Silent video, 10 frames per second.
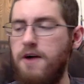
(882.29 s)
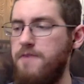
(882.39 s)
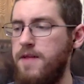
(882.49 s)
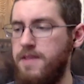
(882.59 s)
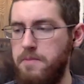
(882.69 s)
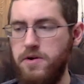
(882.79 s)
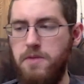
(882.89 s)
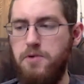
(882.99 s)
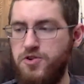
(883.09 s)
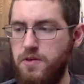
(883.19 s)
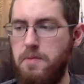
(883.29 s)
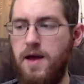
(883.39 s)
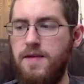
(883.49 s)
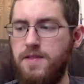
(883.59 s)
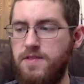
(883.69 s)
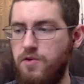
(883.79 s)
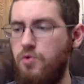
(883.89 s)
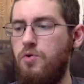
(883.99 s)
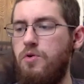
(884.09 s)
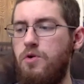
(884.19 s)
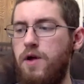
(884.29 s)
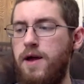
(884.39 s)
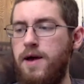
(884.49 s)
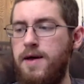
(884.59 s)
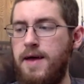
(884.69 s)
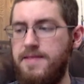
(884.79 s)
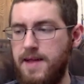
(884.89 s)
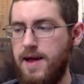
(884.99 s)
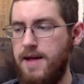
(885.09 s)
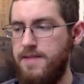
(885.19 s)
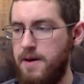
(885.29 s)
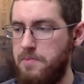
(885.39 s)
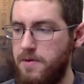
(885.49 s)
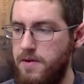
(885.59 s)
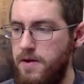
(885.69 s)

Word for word: offense, the ability to push the pace and score and, and set guys up.